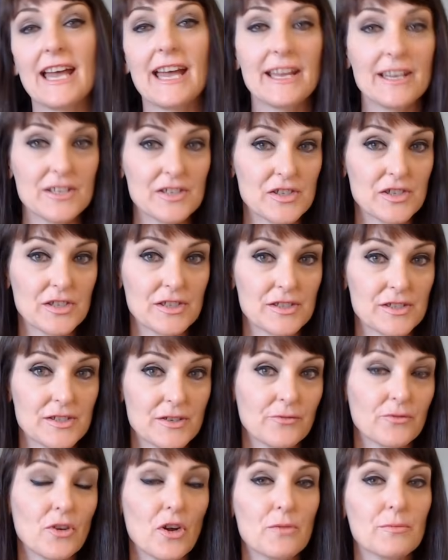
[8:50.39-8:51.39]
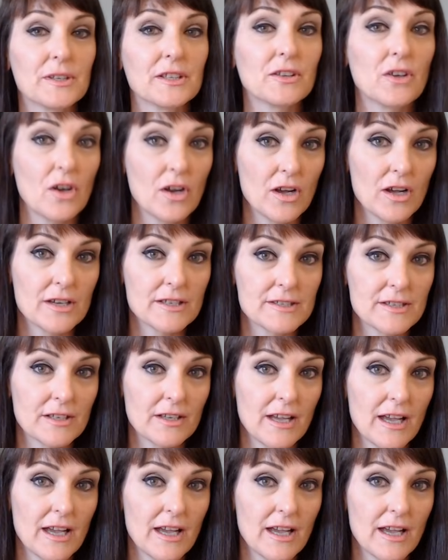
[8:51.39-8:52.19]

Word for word: ancient Roman god,